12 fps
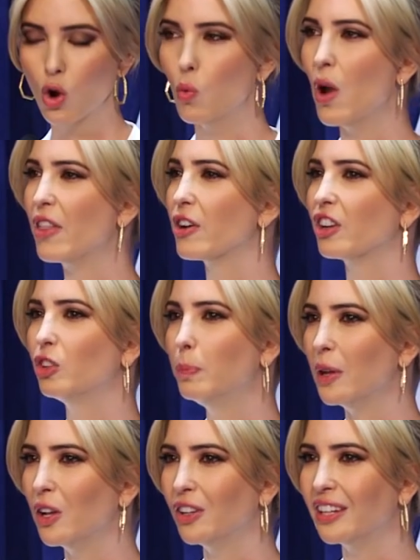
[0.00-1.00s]
Whether it's
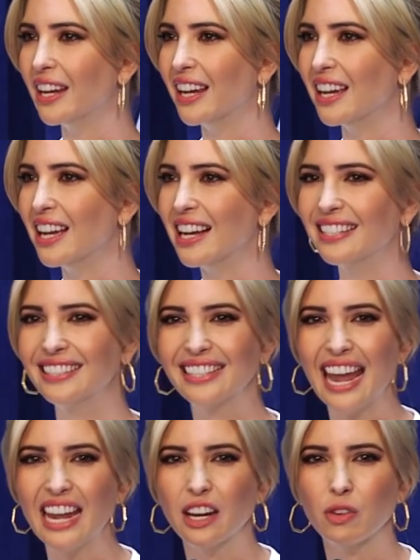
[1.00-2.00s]
building a
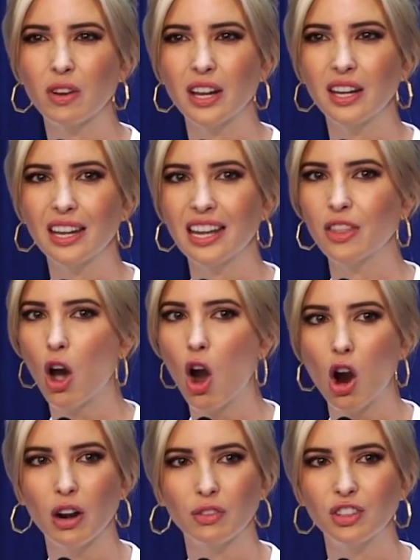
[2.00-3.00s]
skating rink in the
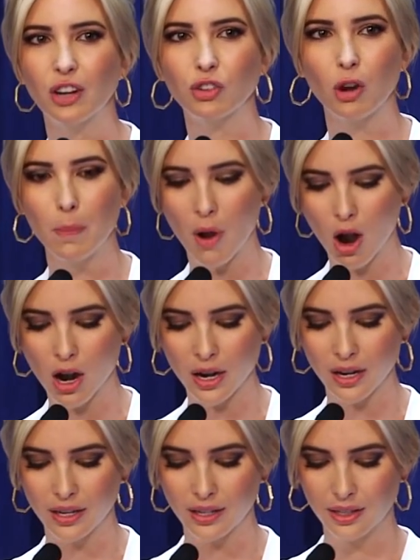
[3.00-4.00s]
heart of Central Park,
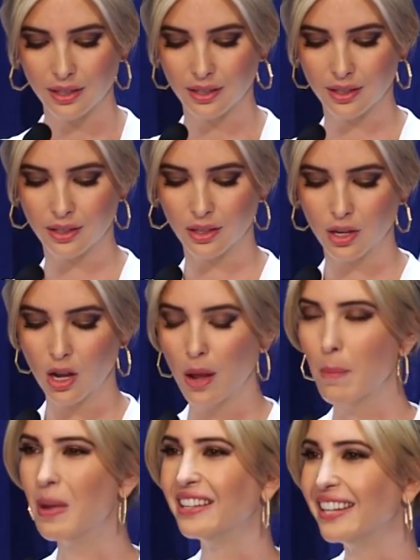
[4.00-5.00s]

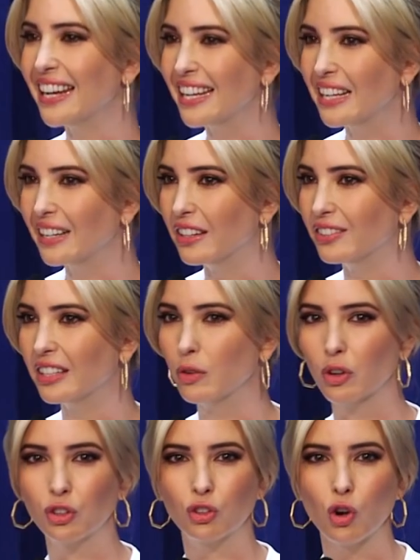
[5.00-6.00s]
meticulously
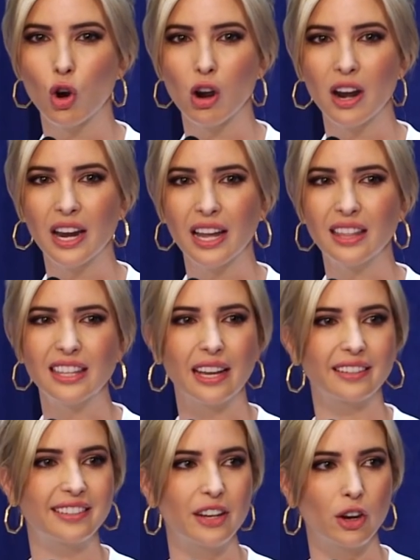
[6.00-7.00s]
restoring the
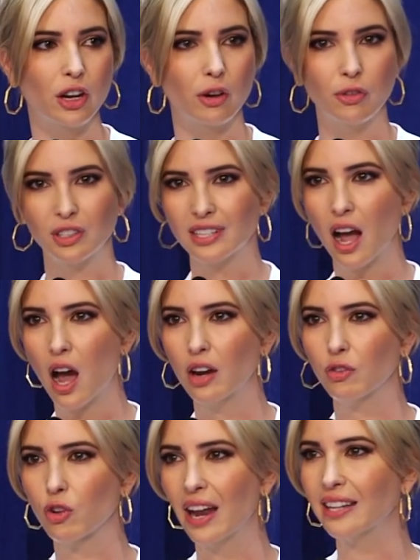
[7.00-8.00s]
exterior facade
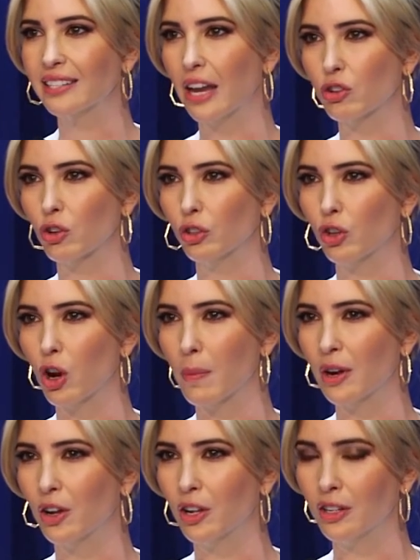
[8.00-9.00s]
of Grand Central
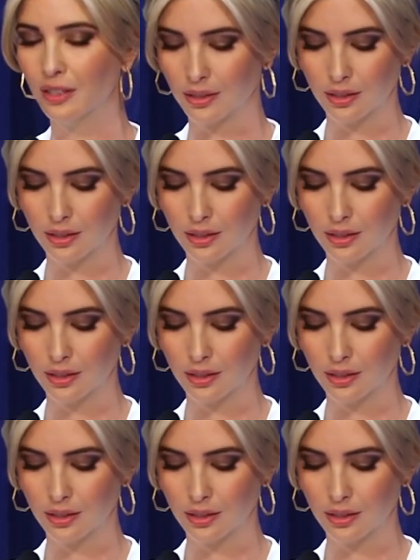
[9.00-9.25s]
Terminal,